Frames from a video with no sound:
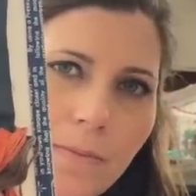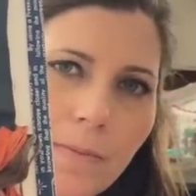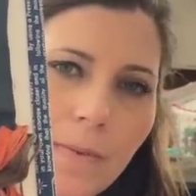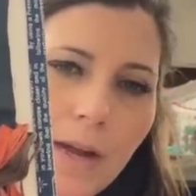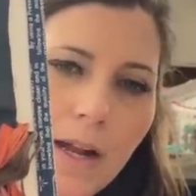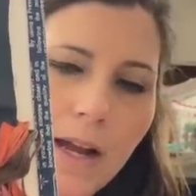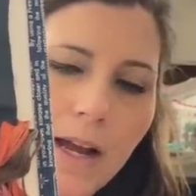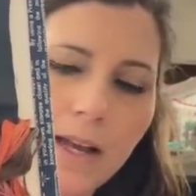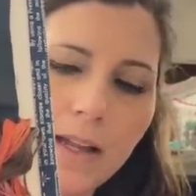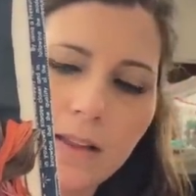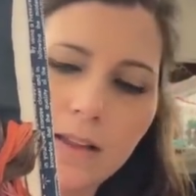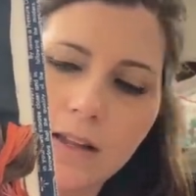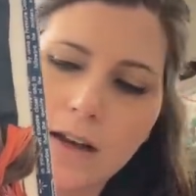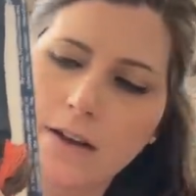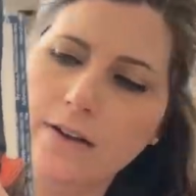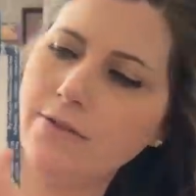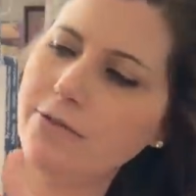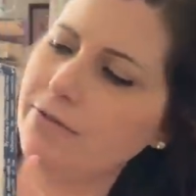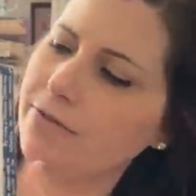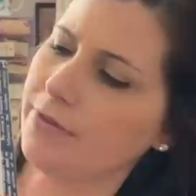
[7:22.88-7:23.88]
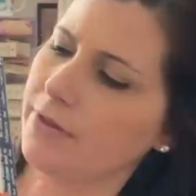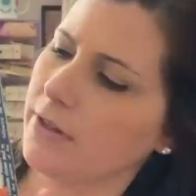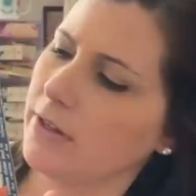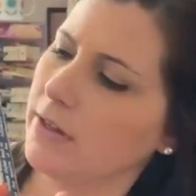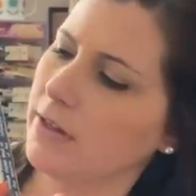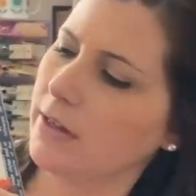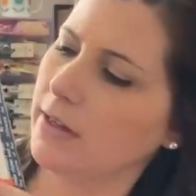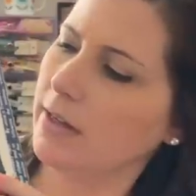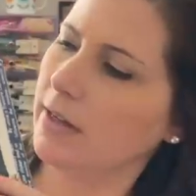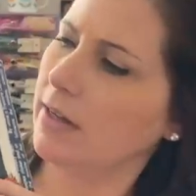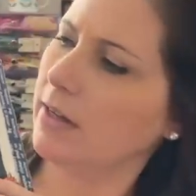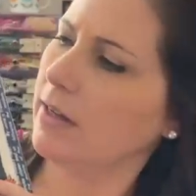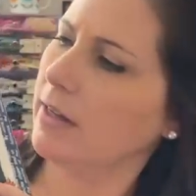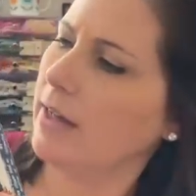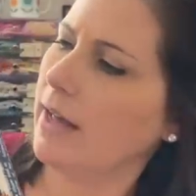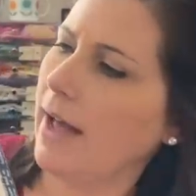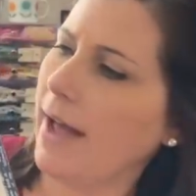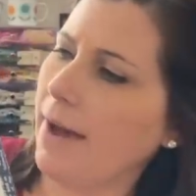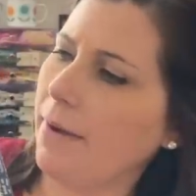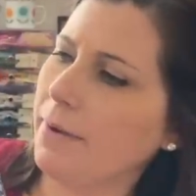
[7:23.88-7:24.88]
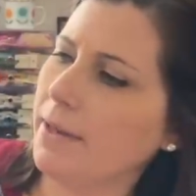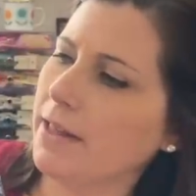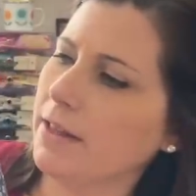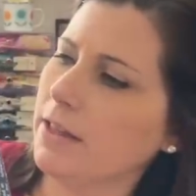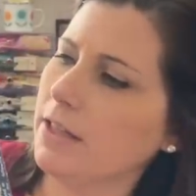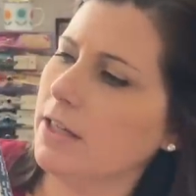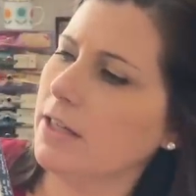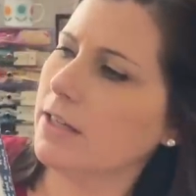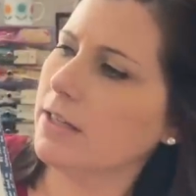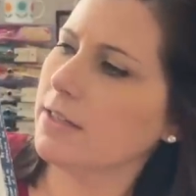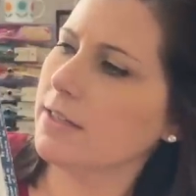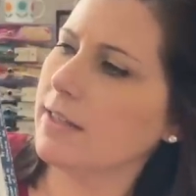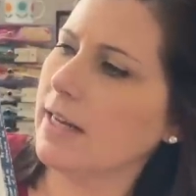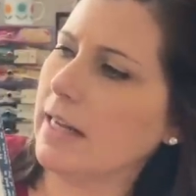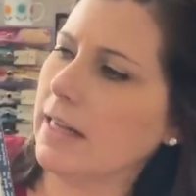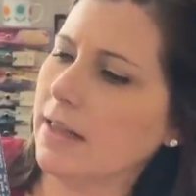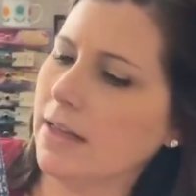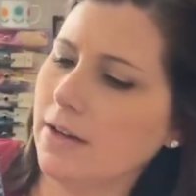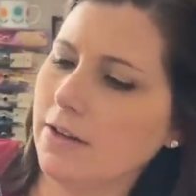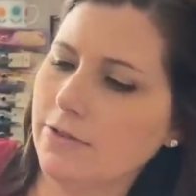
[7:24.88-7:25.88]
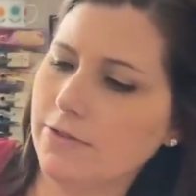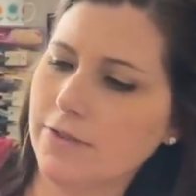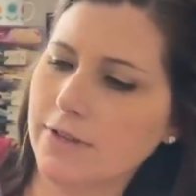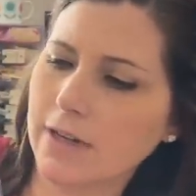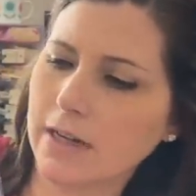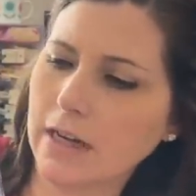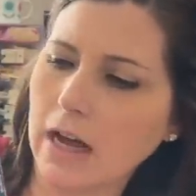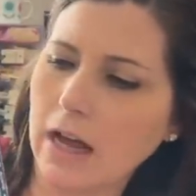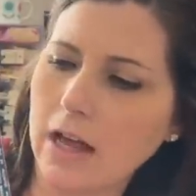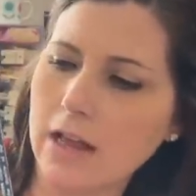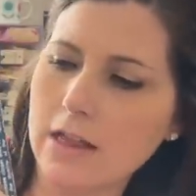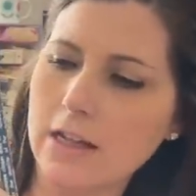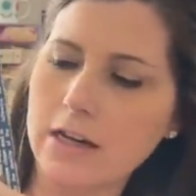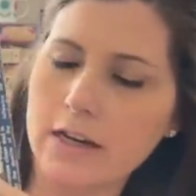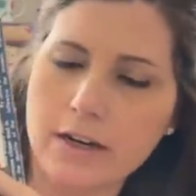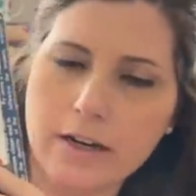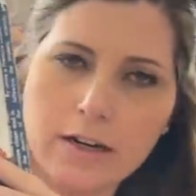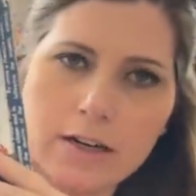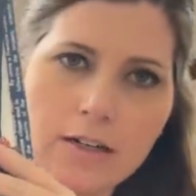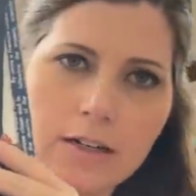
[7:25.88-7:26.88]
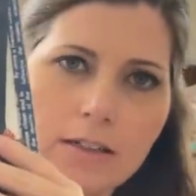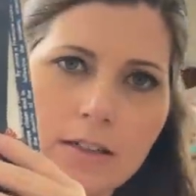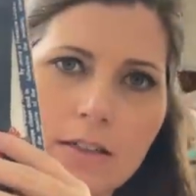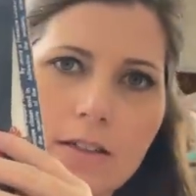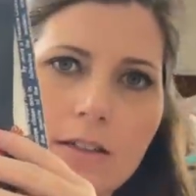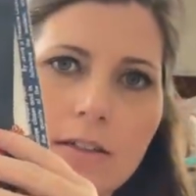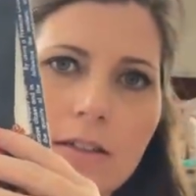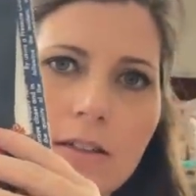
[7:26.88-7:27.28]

And I love how it looks. I love the colors.